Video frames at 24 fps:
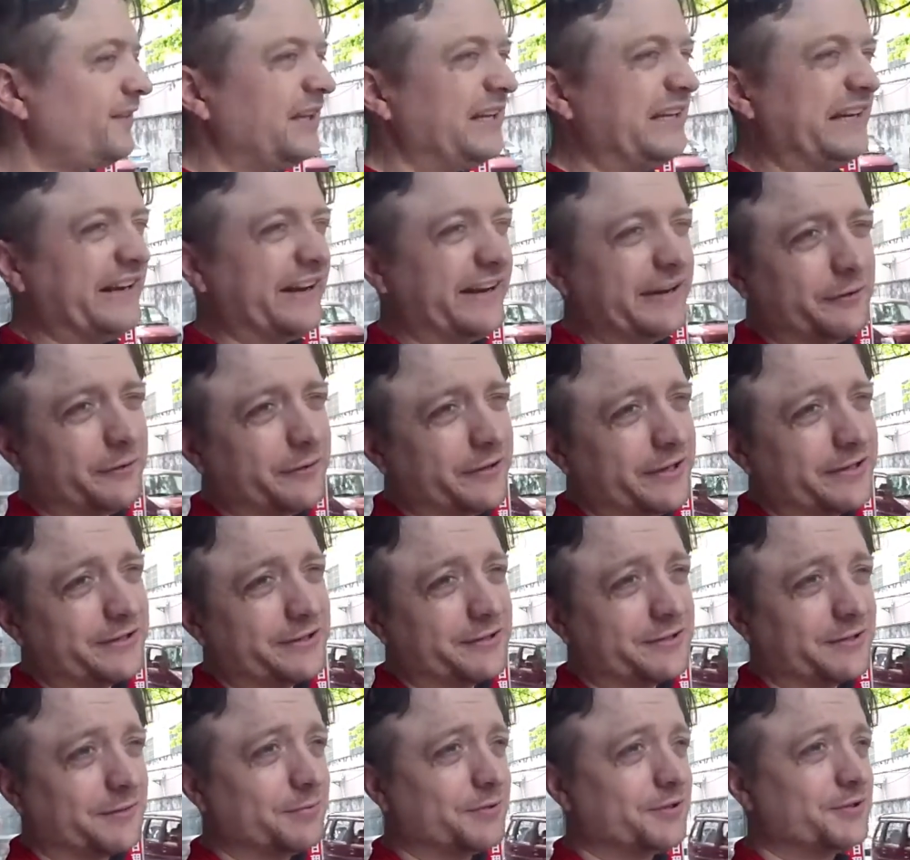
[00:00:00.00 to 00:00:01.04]
And I don't like the
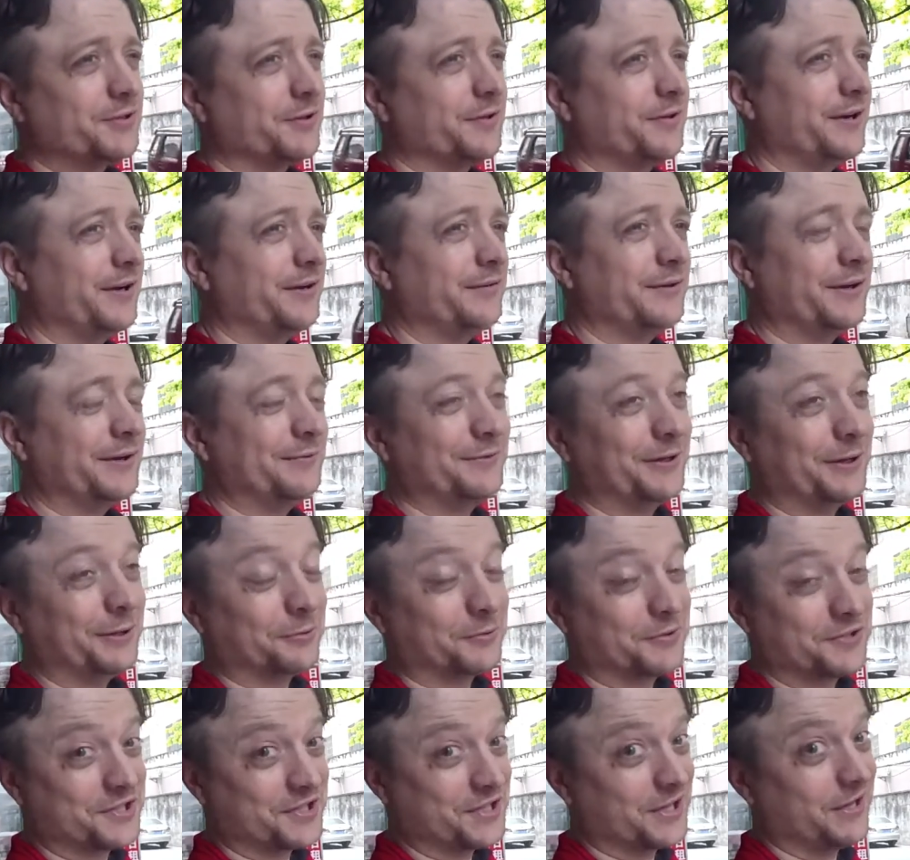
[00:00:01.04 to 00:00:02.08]
WTO. I don't
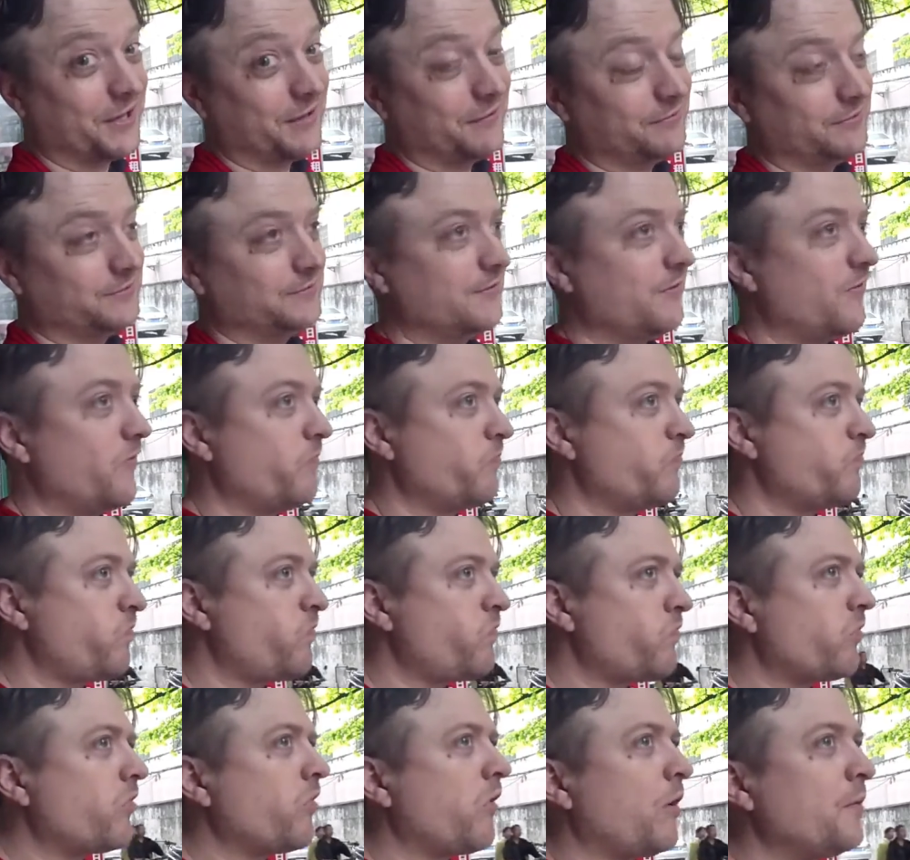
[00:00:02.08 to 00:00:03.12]
want to say that, but
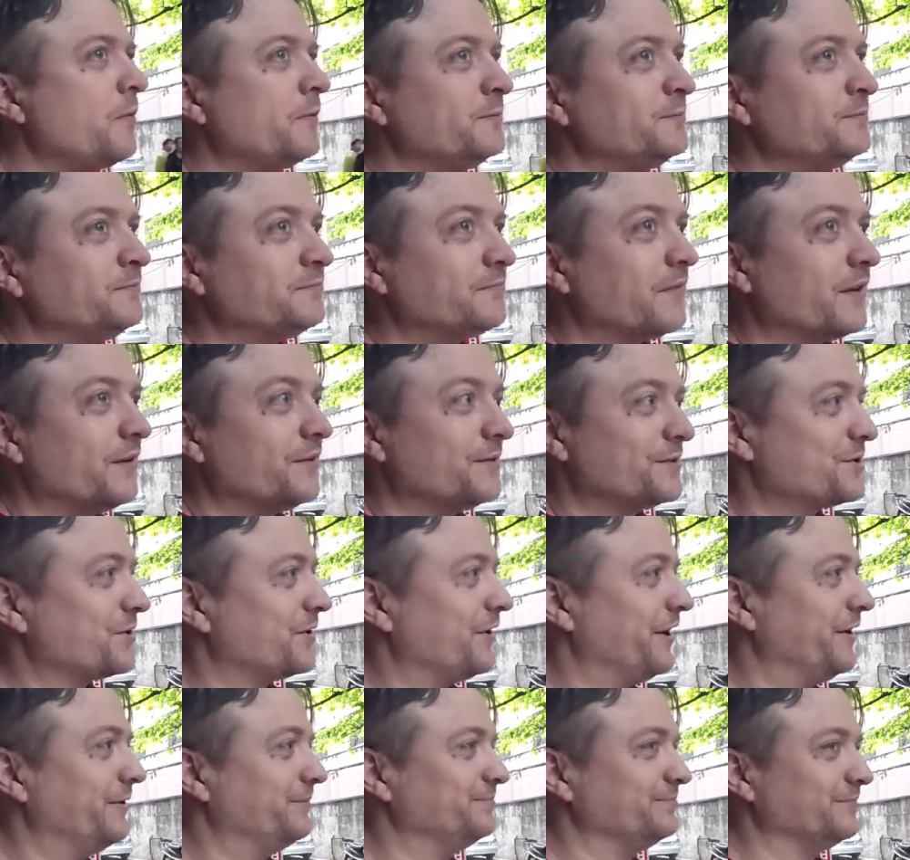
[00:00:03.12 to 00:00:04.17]
so
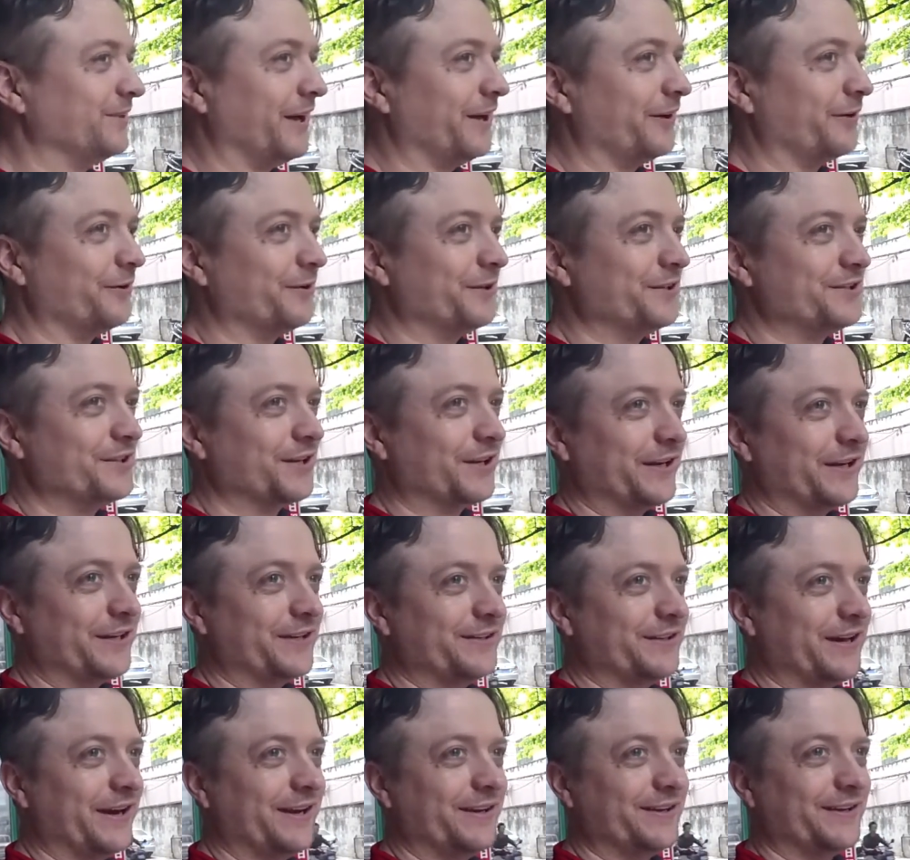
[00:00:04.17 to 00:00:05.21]
not only did I
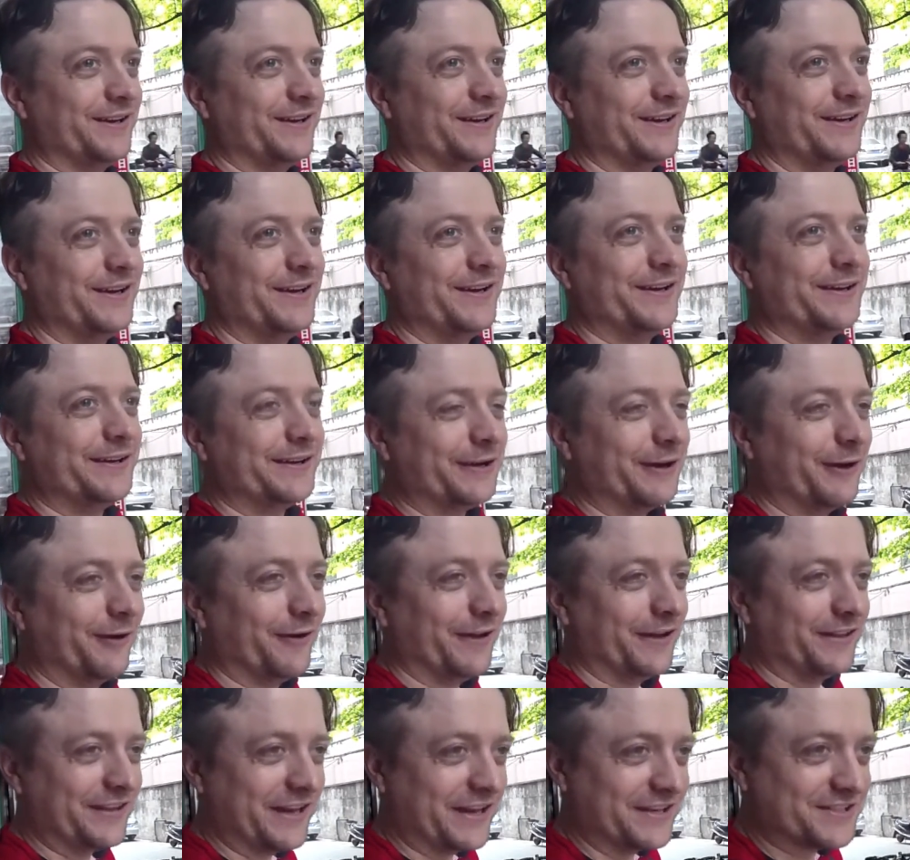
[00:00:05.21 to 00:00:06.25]
not, you know,
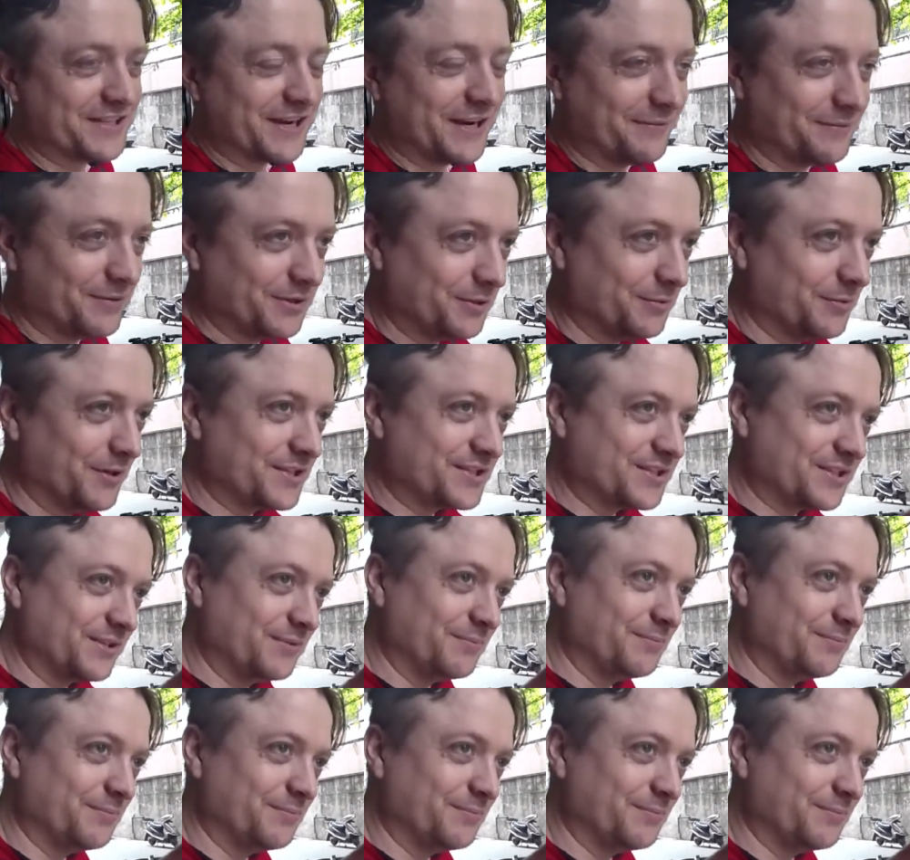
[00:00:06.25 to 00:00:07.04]
at that time in the U.S.,